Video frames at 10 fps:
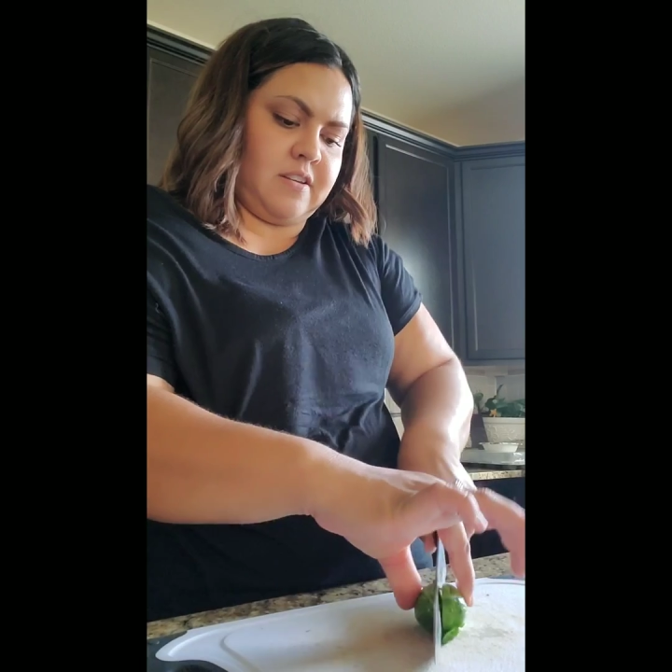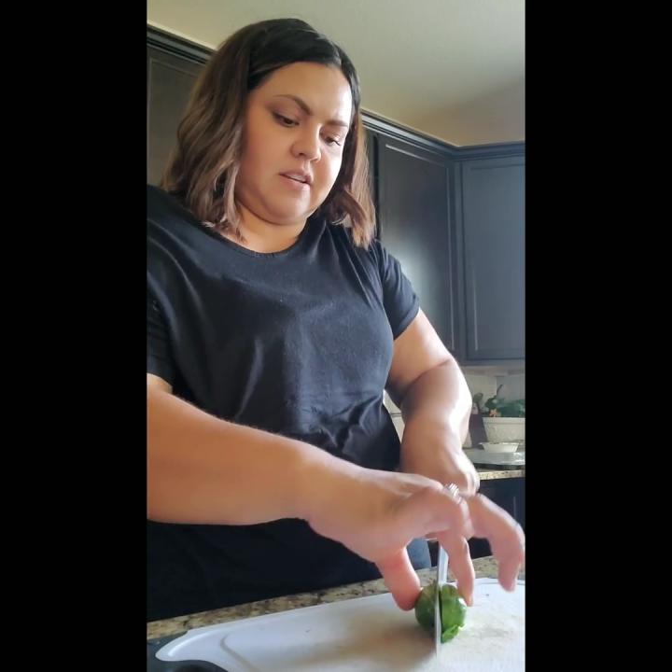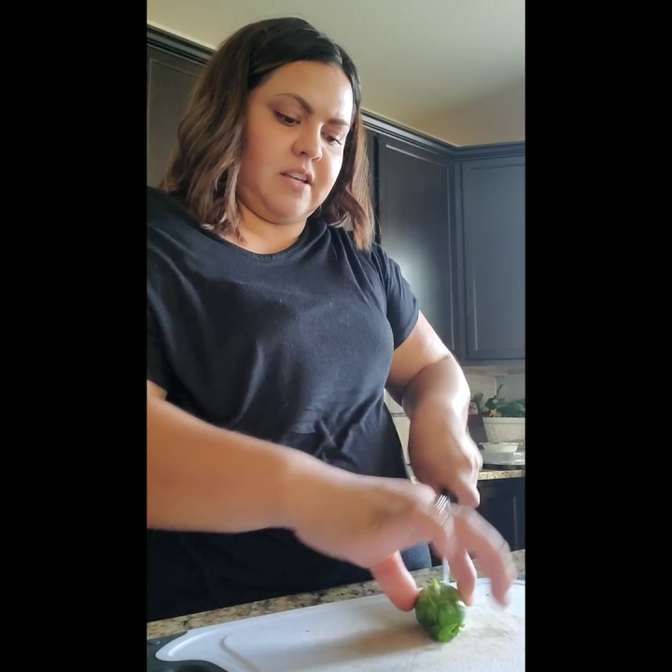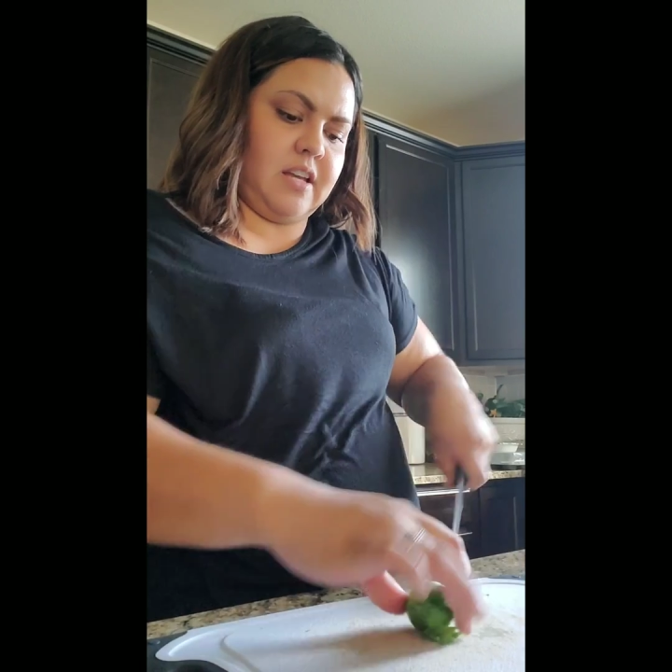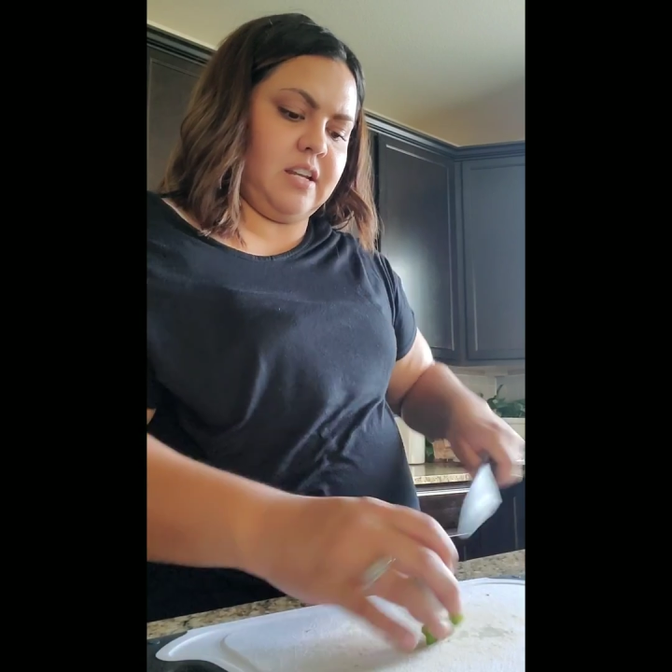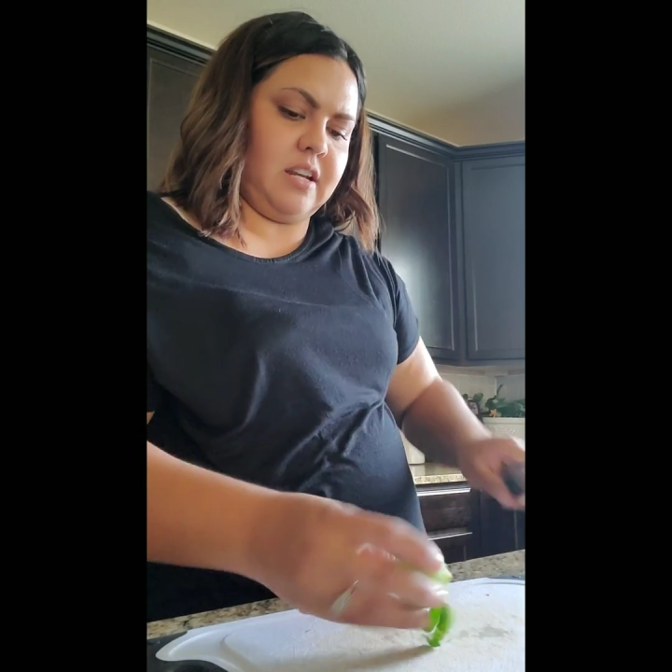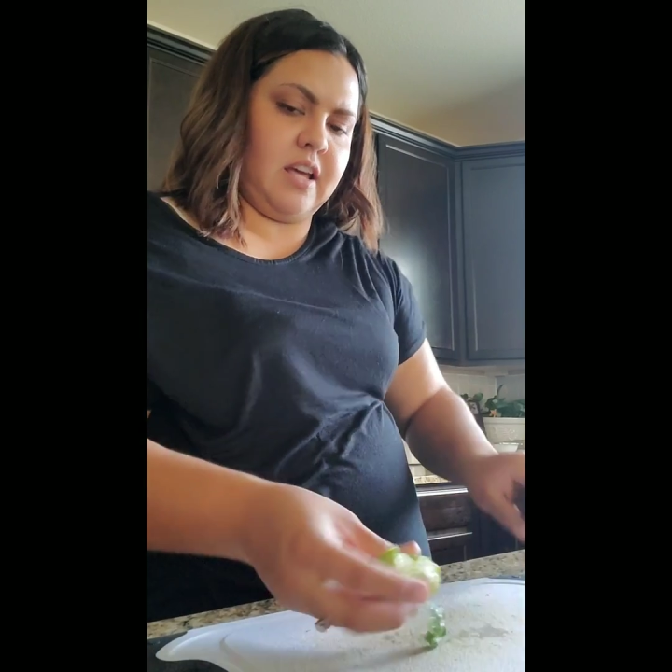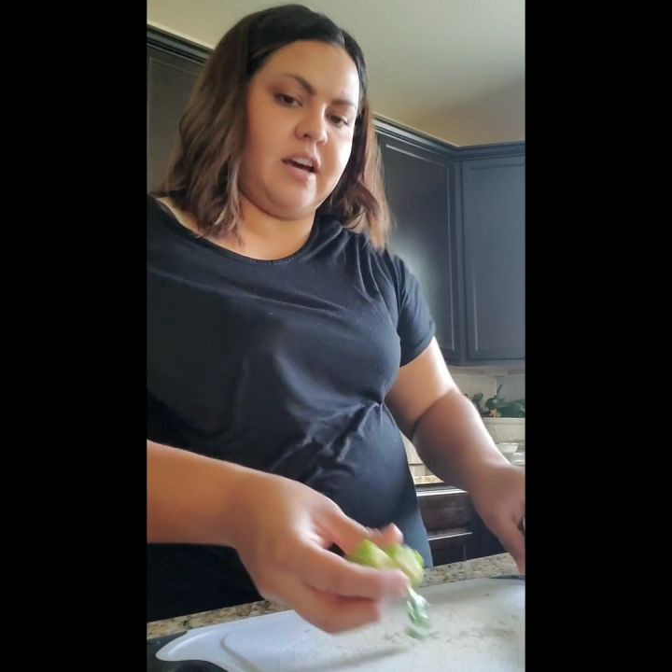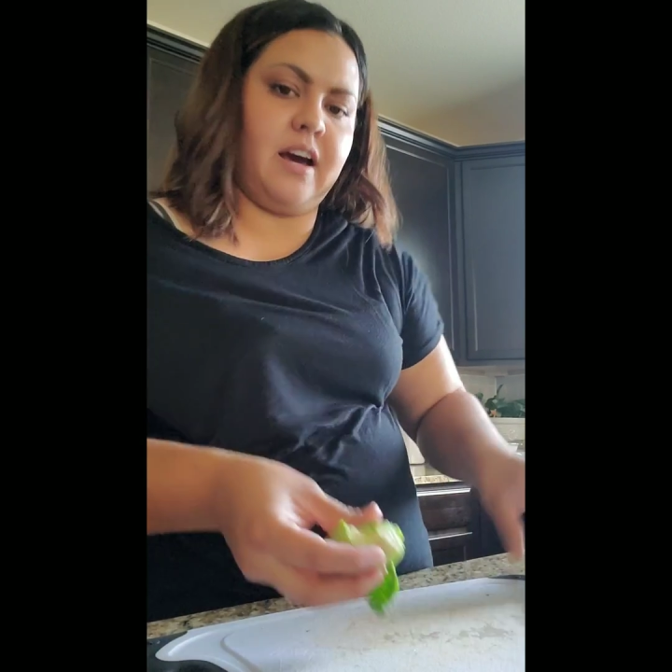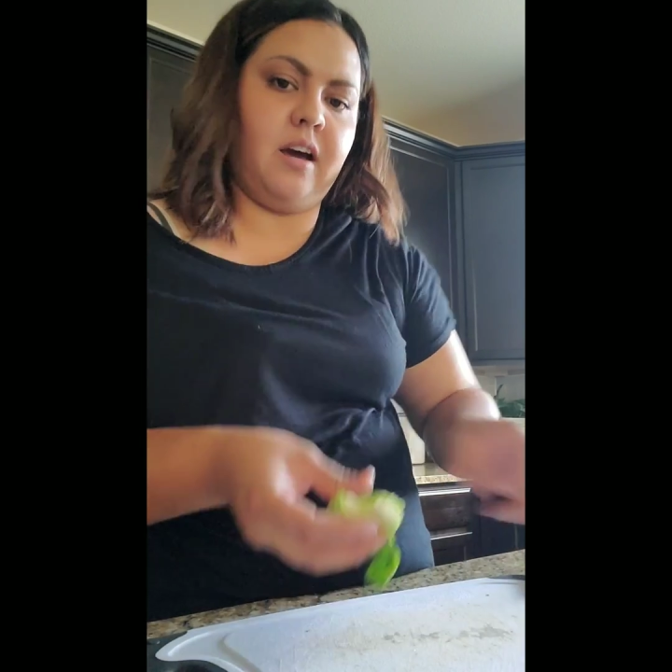Again in
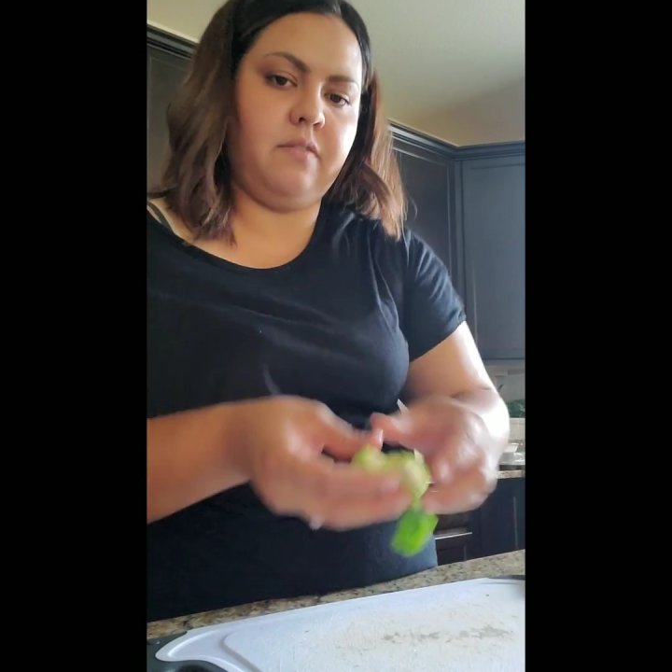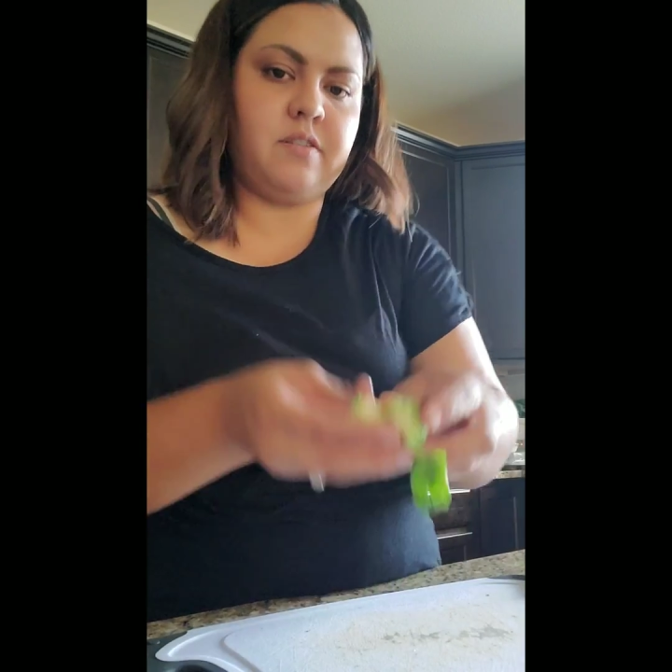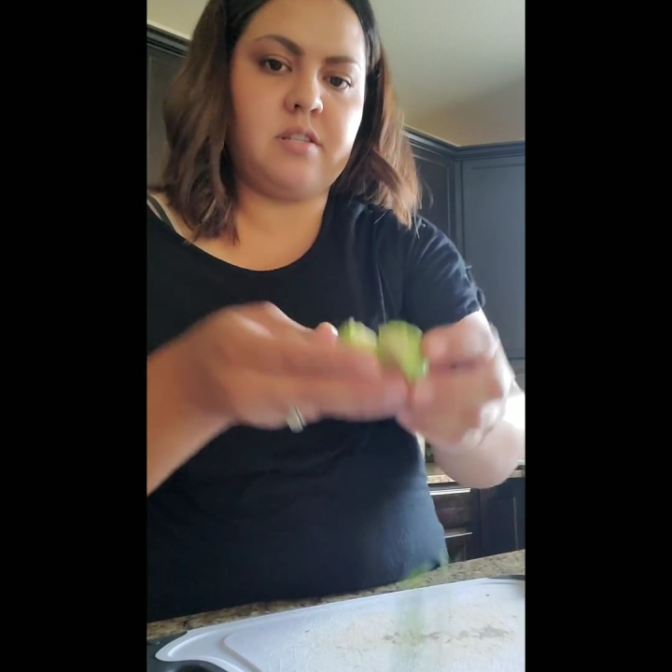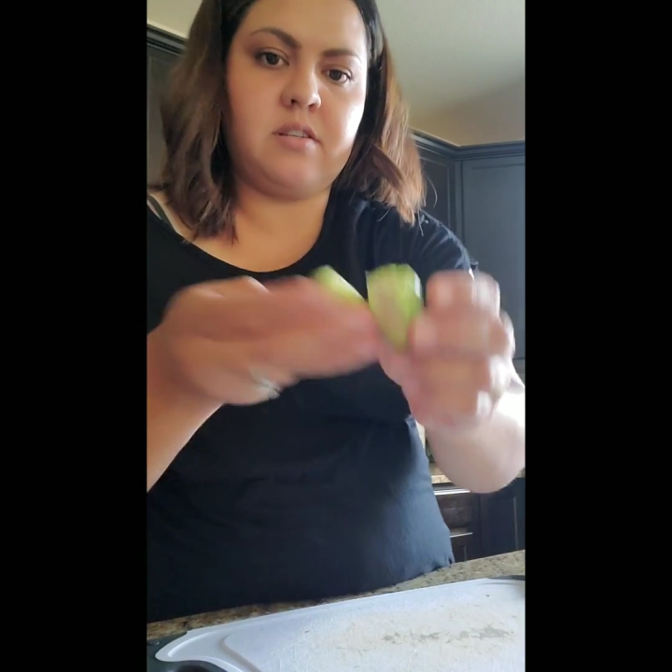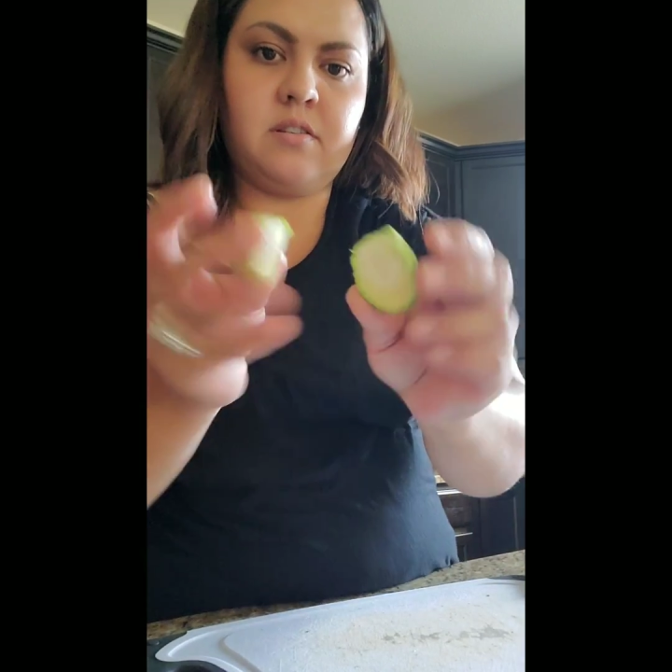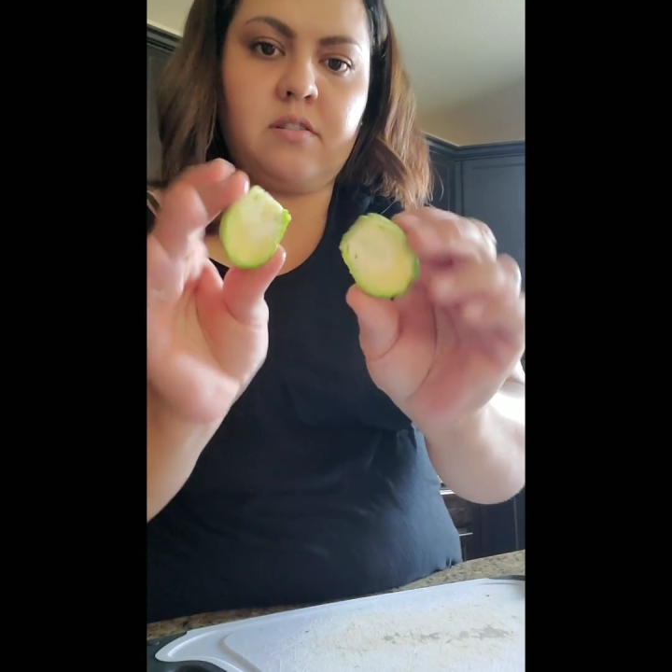halves.